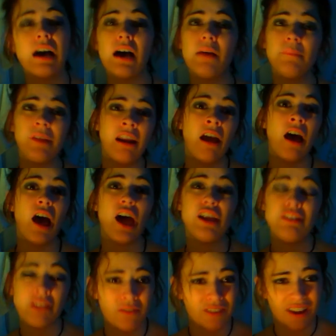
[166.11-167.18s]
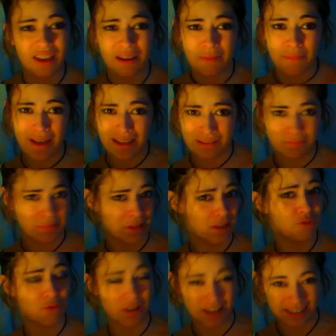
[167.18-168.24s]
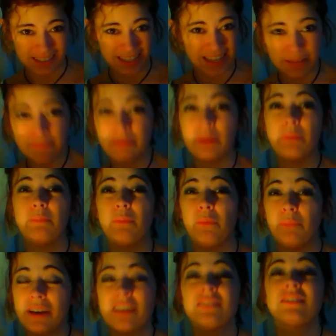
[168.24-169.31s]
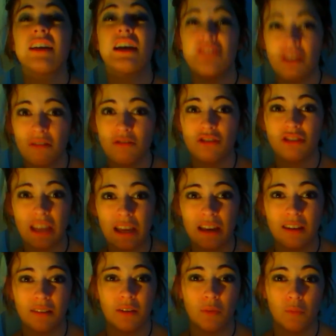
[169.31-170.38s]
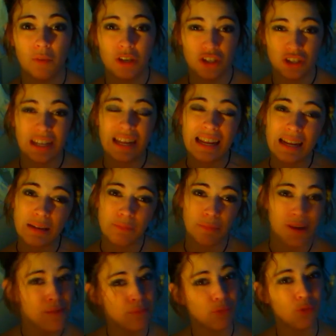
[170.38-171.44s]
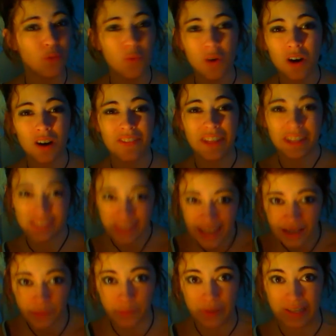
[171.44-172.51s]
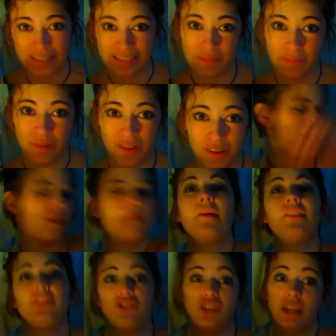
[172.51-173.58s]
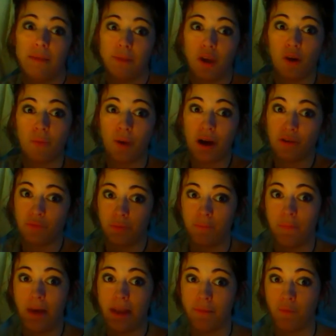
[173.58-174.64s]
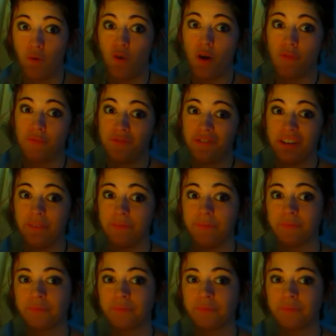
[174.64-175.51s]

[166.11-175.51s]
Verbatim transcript: I mean, I don't like bears when they try to eat people because I don't think we should eat people. That's cannibalism. Mother should let me come out with men more often.